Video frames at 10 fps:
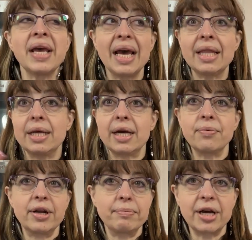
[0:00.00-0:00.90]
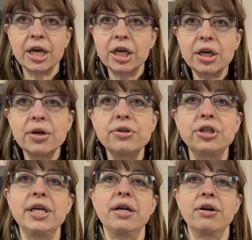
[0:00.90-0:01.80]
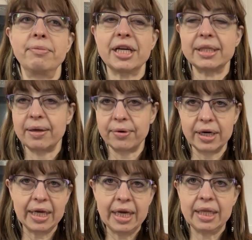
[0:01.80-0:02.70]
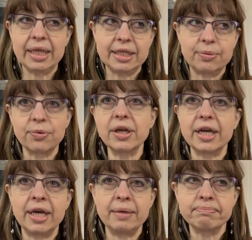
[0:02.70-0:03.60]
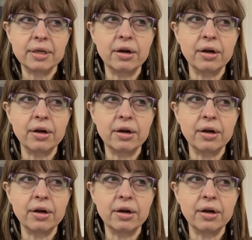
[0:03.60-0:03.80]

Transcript: and then I wanted my huge dinner because I wanted to eat this really,